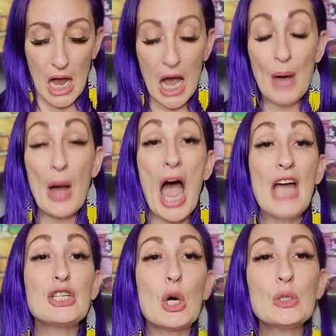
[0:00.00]
I
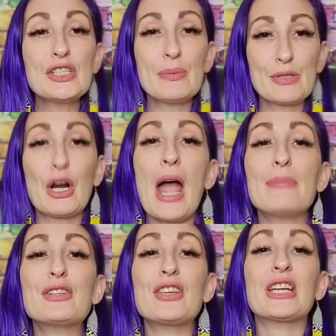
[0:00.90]
don't
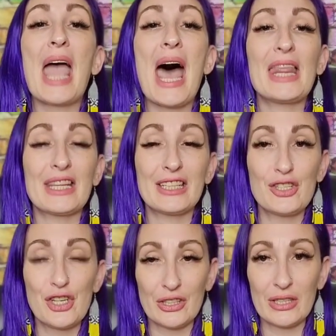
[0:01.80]
subscribe to the Catholic
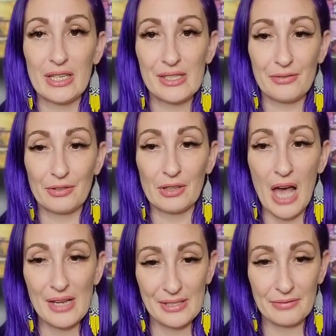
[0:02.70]
Charities
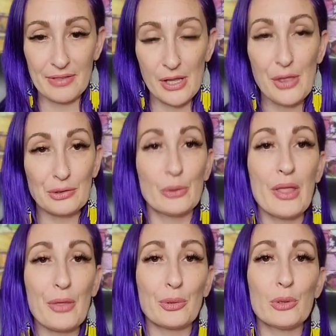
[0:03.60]
philosophy through
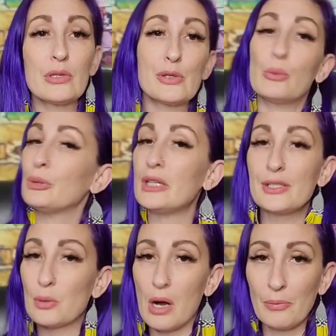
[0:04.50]
and through, so
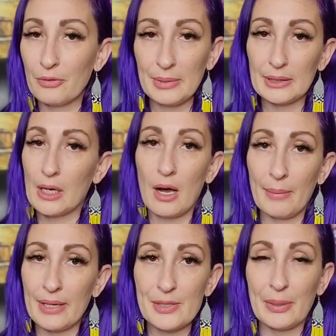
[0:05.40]
please don't come for me in the
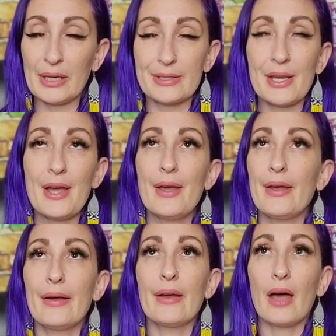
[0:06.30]
comments, because
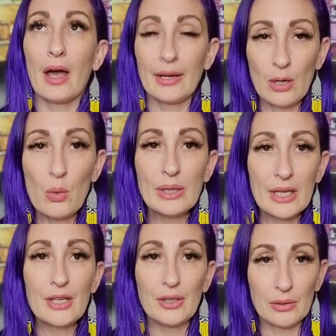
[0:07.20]
I know what
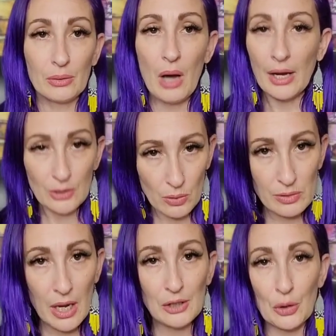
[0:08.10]
they do. I
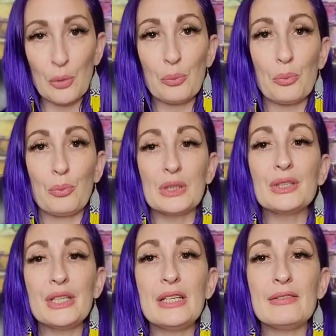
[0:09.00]
don't
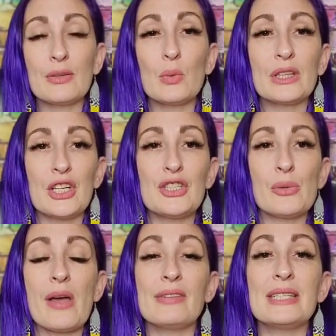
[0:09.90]
believe in what they
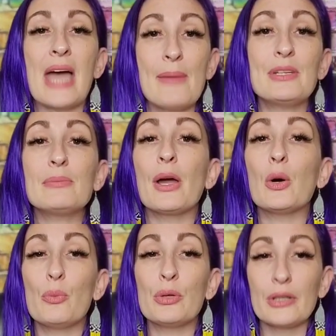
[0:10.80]
do. I've adapted my
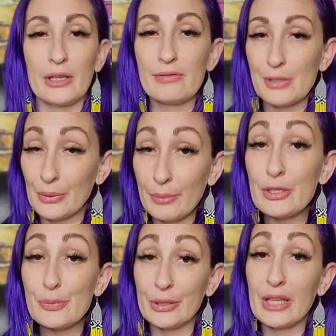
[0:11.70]
own beliefs. So let me
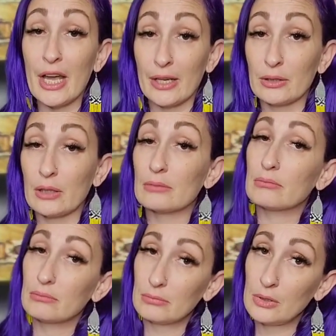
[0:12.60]
just put that out there.
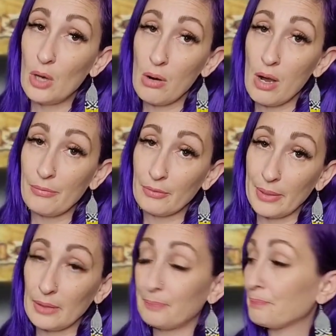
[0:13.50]
Don't come for
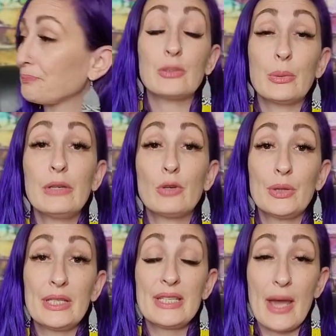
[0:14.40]
me. After we
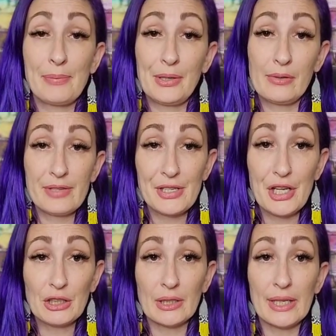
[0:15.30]
wrote the deputy of
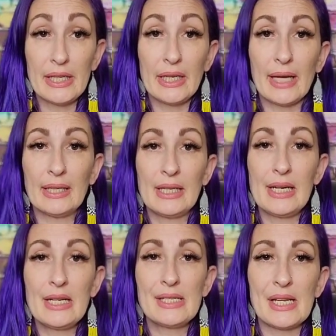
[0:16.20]
security, and
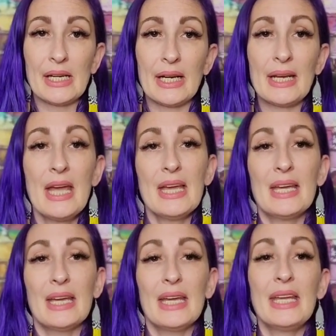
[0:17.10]
he said
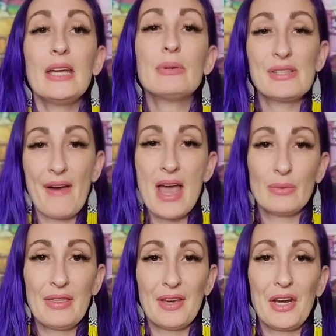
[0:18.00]
he was fine
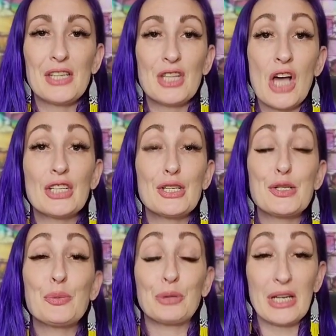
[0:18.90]
with it as long as the
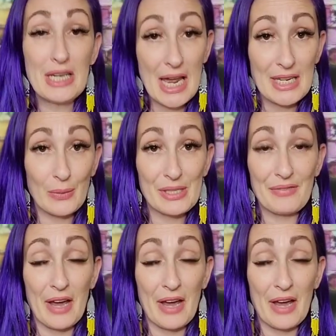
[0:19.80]
superintendent was